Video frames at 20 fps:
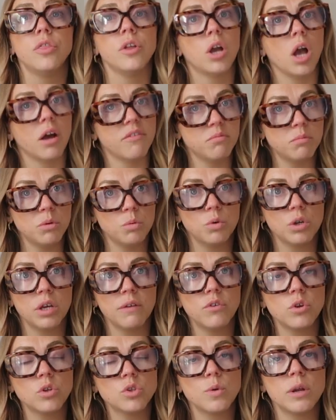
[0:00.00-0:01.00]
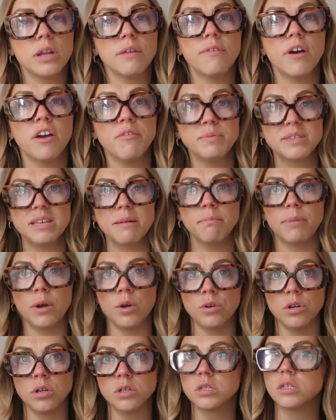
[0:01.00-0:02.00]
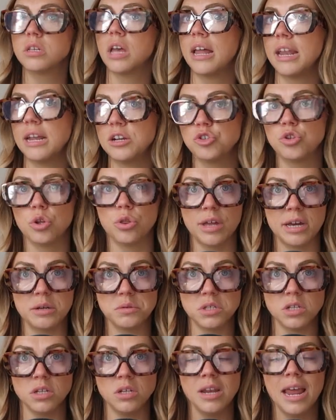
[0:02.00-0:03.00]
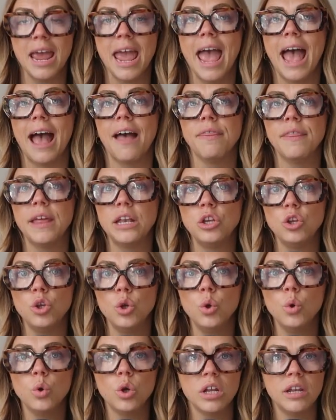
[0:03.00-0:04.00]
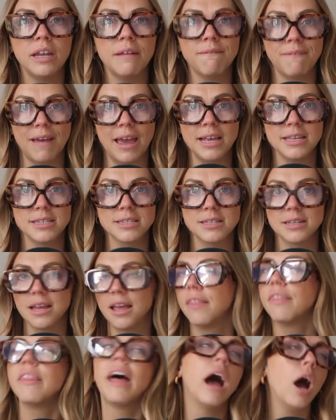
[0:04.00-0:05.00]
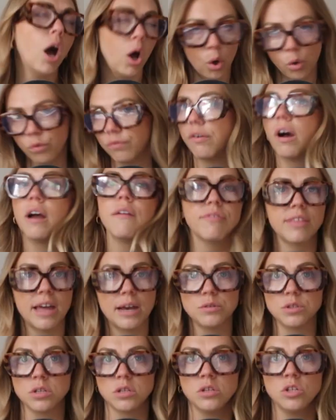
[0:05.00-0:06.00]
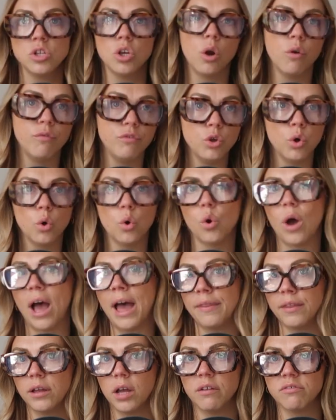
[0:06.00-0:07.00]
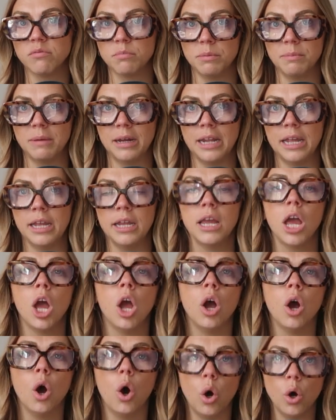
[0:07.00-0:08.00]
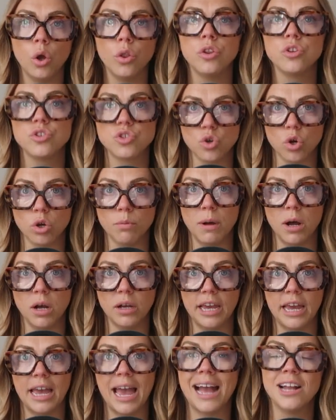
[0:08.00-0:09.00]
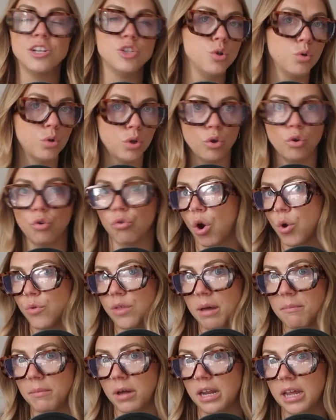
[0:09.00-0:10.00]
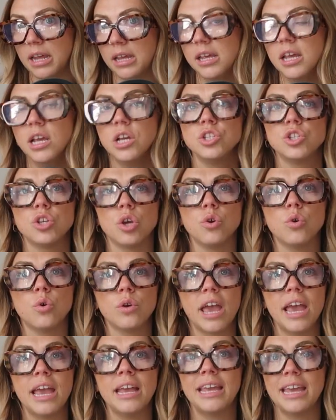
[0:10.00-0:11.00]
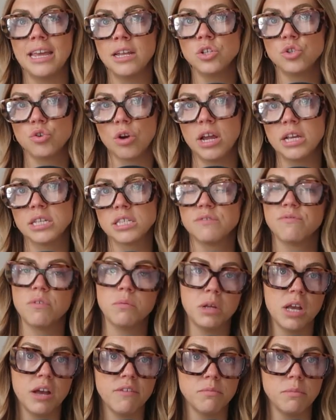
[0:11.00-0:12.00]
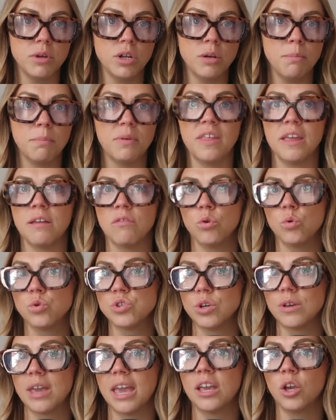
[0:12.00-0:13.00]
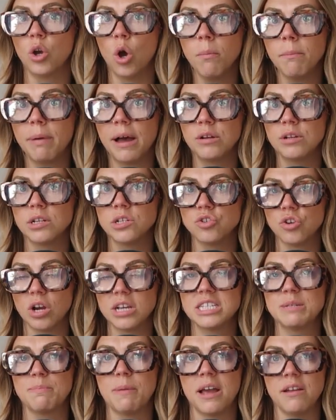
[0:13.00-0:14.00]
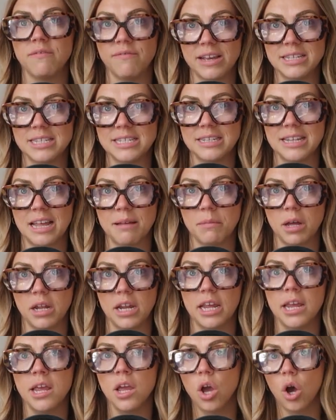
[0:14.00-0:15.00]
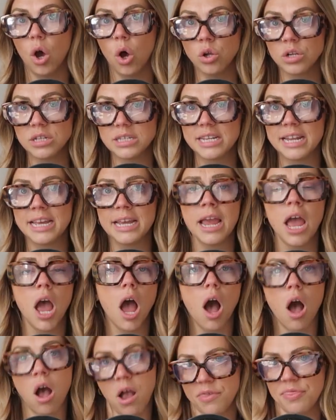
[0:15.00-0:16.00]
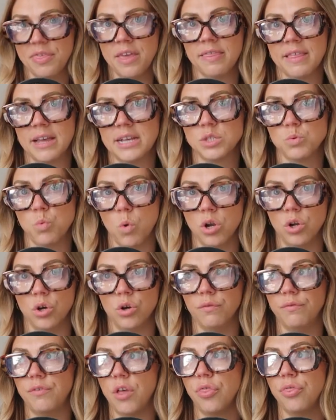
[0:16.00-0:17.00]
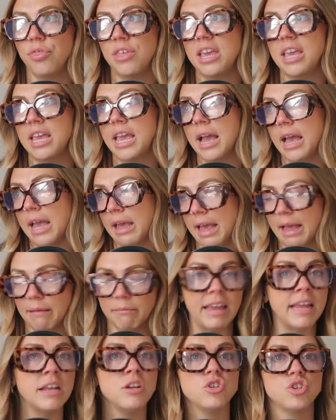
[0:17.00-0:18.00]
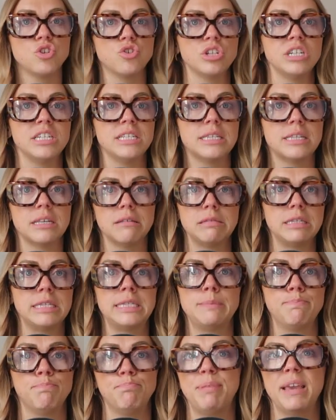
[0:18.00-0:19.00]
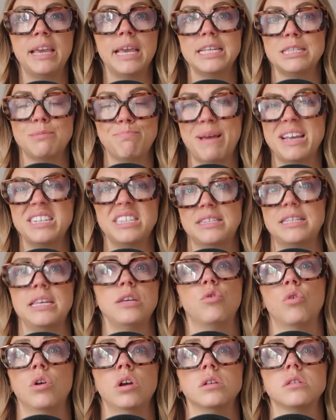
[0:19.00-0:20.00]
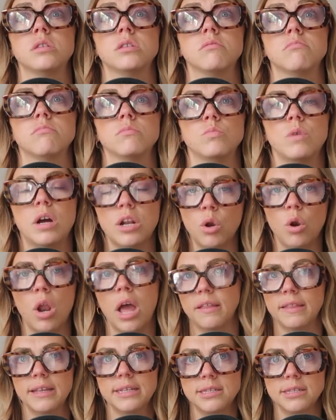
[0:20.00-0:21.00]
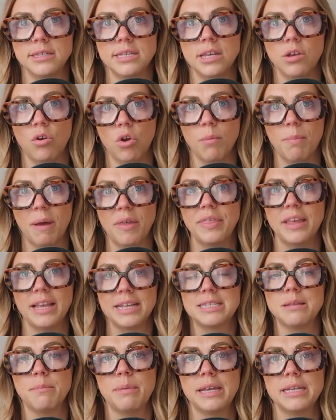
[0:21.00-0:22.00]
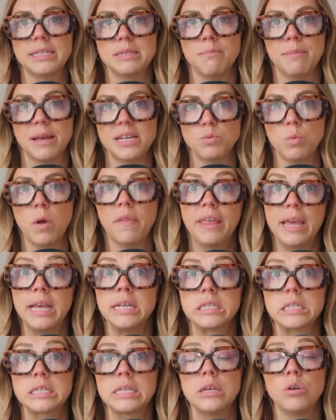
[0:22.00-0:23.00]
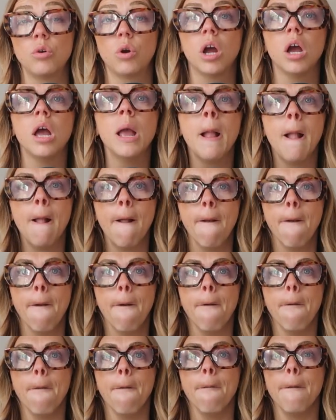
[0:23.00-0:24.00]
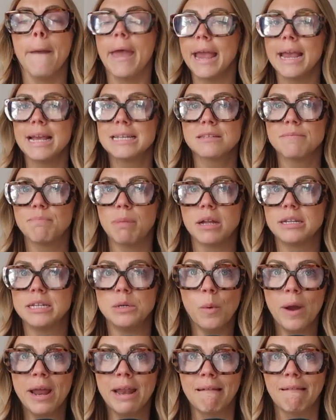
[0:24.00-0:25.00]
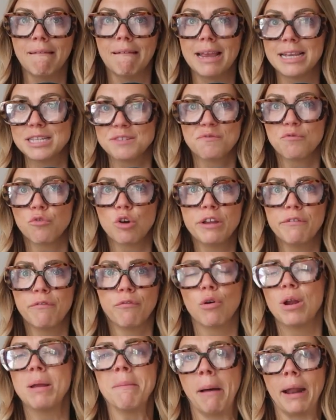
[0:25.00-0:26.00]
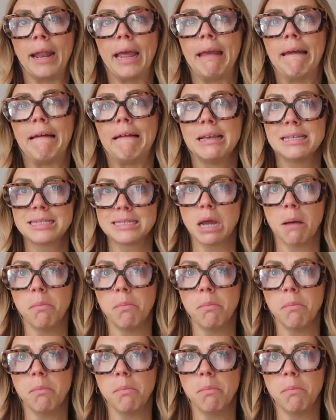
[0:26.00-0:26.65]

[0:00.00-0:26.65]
The government will give you a 25% bonus, an extra 1,000, and then you can invest that whole 5,000 of your and the government money on the stock market, and you can grow that money. So you're getting interest from the government, but they're also getting compound interest by investing that money. Honestly, I think that's one of the industry's biggest, best secrets. I don't like this a secret, but I think it's the biggest and best one that is a secret. It's a bloody win. It's free money. It's